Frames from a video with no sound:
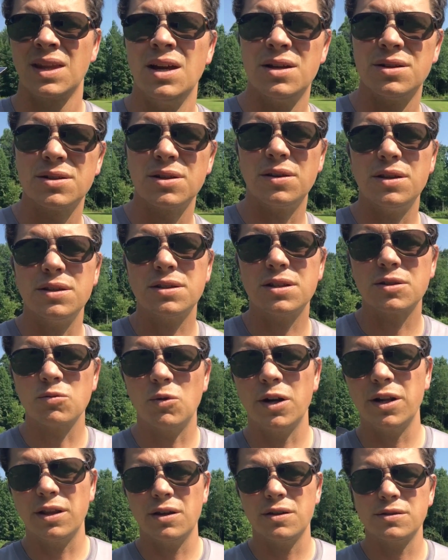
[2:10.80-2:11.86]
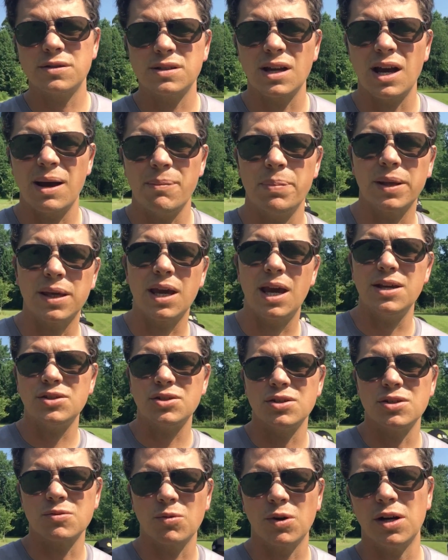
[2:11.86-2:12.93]
So this is one of those
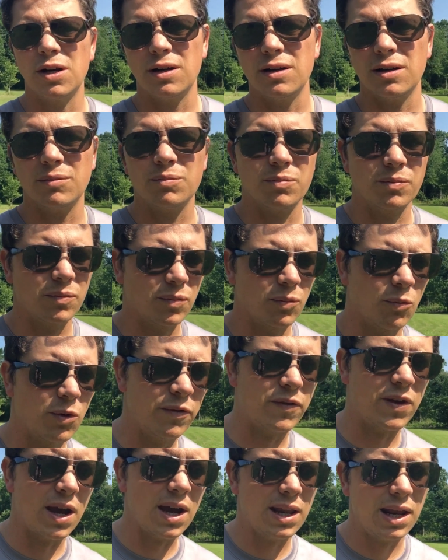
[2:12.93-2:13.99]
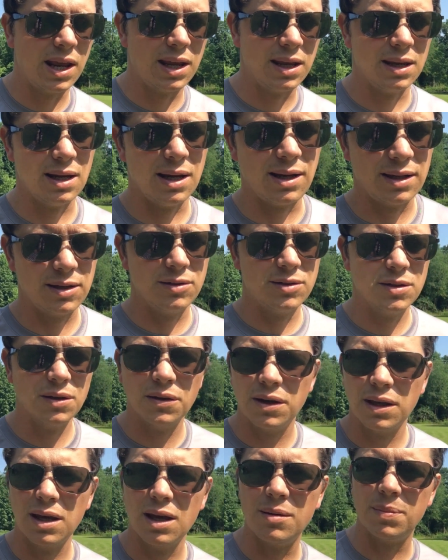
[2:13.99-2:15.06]
applications where we've got a uh,
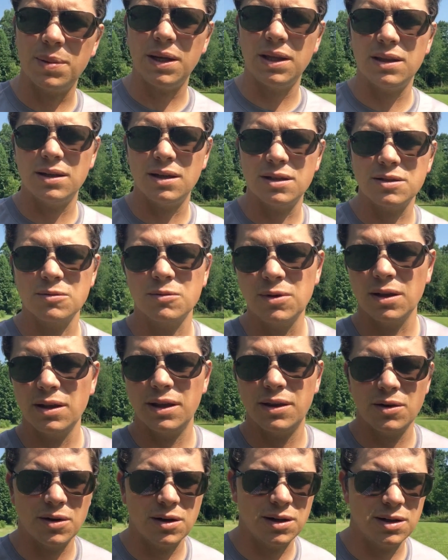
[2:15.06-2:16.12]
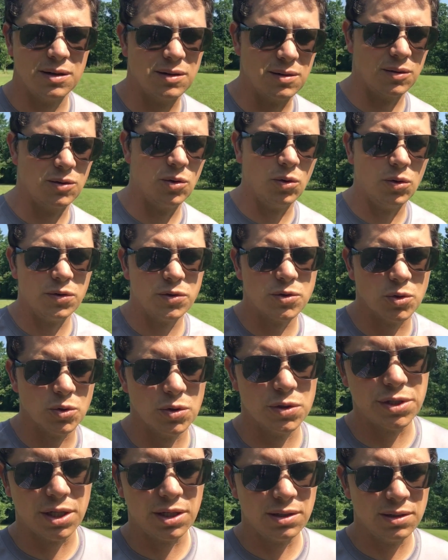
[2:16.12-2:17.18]
utility company that doesn't really, they're in North
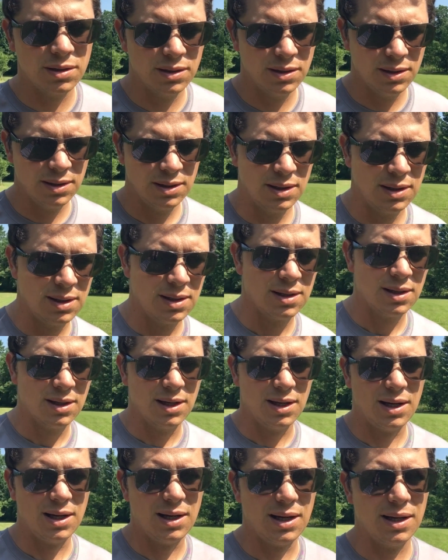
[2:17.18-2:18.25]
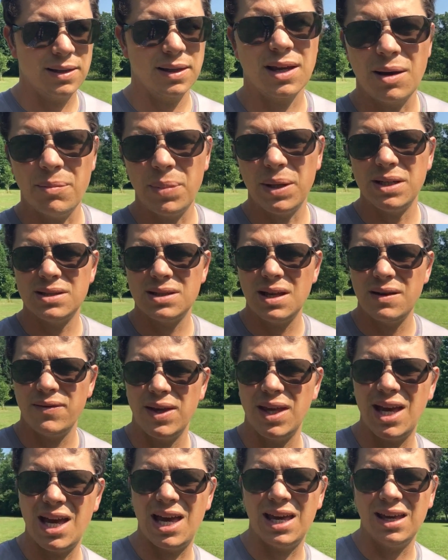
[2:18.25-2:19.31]
Georgia. Uh, the company's
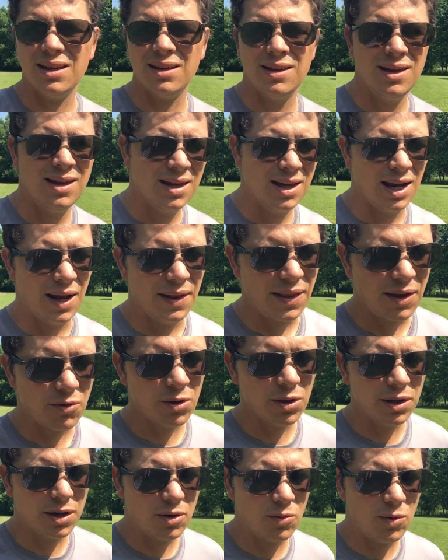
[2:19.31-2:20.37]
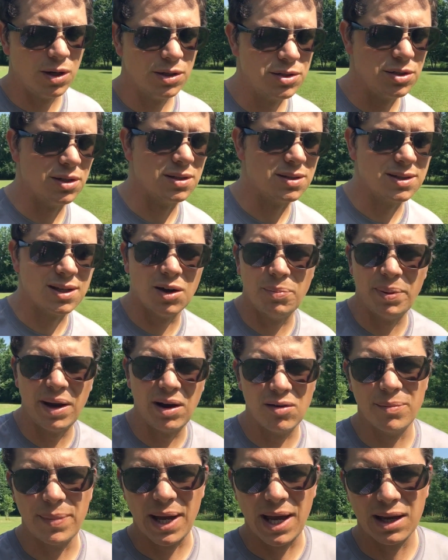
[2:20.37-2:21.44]
TVA and they really don't want you to sell power
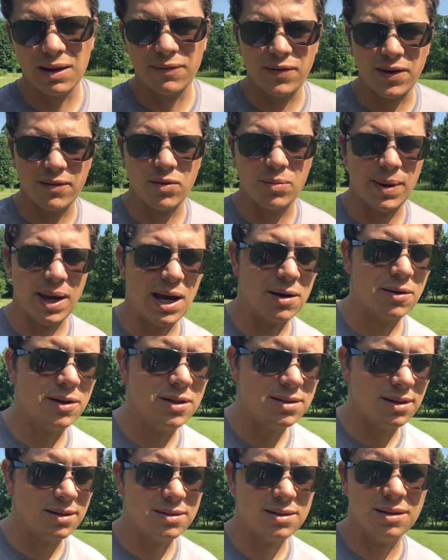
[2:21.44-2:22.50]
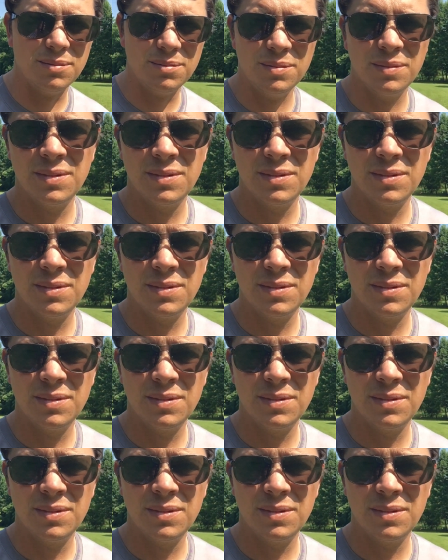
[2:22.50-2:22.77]
back if you have a battery system